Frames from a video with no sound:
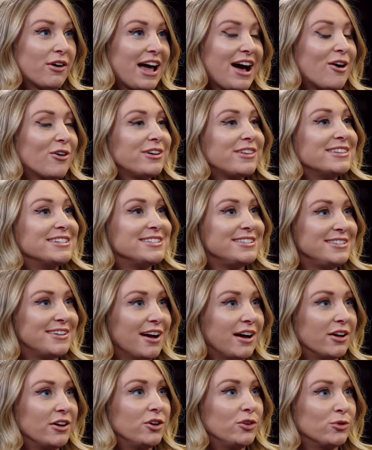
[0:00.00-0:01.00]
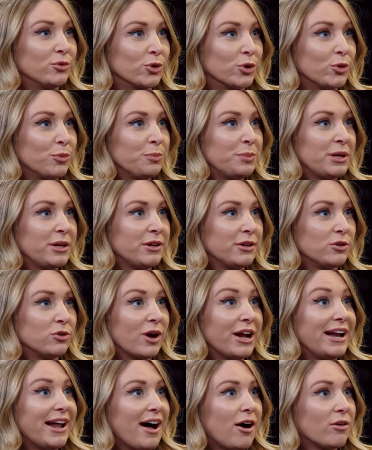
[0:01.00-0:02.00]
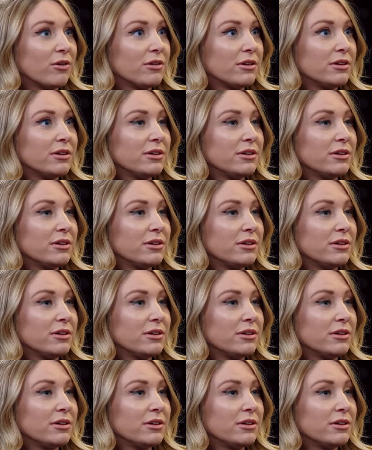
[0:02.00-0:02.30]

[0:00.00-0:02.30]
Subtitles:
How did this young group grade out?